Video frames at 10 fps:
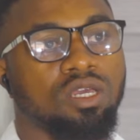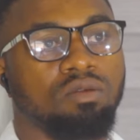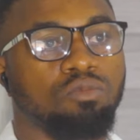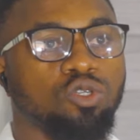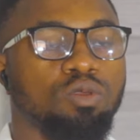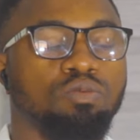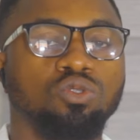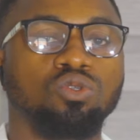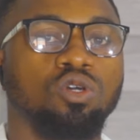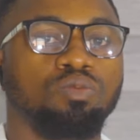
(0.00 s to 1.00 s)
most people
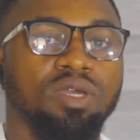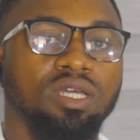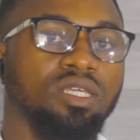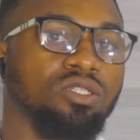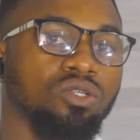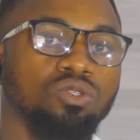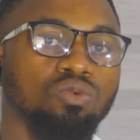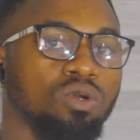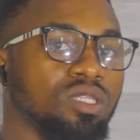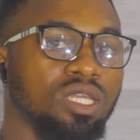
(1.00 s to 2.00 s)
do not pay attention to
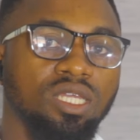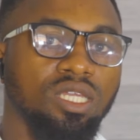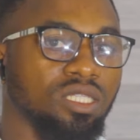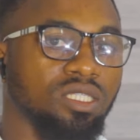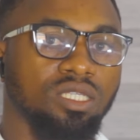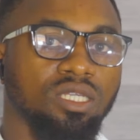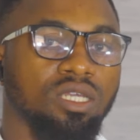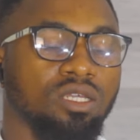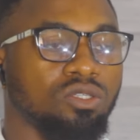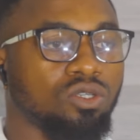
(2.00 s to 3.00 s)
what they eat.
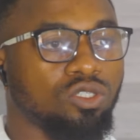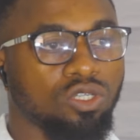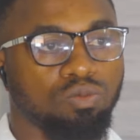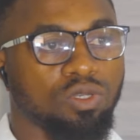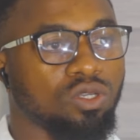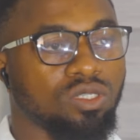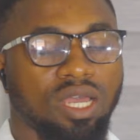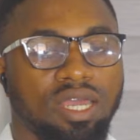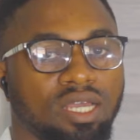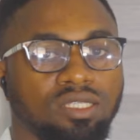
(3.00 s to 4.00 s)
So just because I
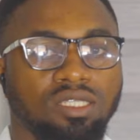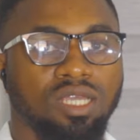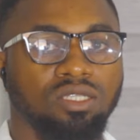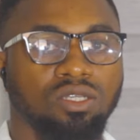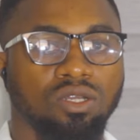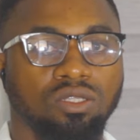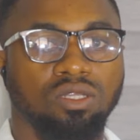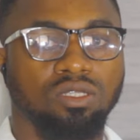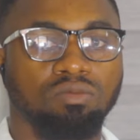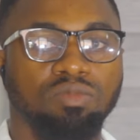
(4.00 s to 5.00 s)
exercise a lot
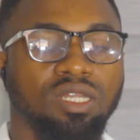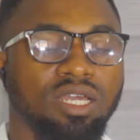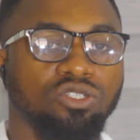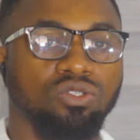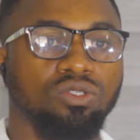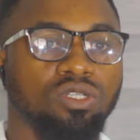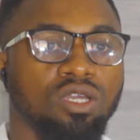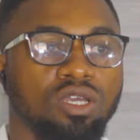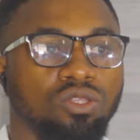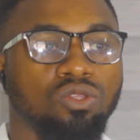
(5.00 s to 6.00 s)
doesn't mean I should
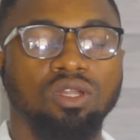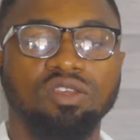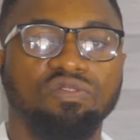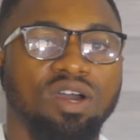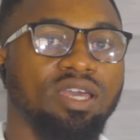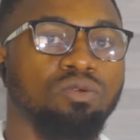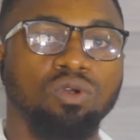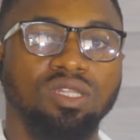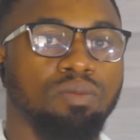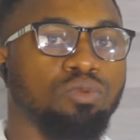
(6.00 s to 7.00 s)
nullify what
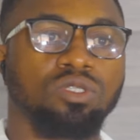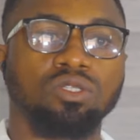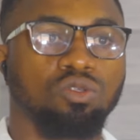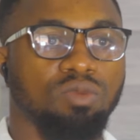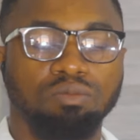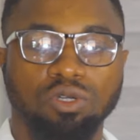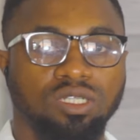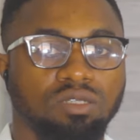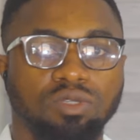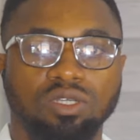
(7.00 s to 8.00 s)
I put into my body,
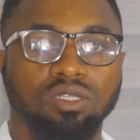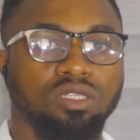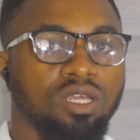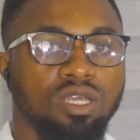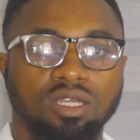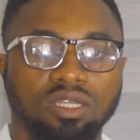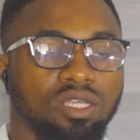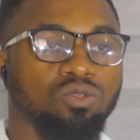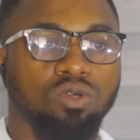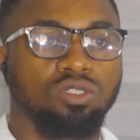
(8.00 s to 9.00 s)
because guess
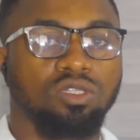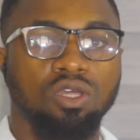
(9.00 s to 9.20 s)
what? The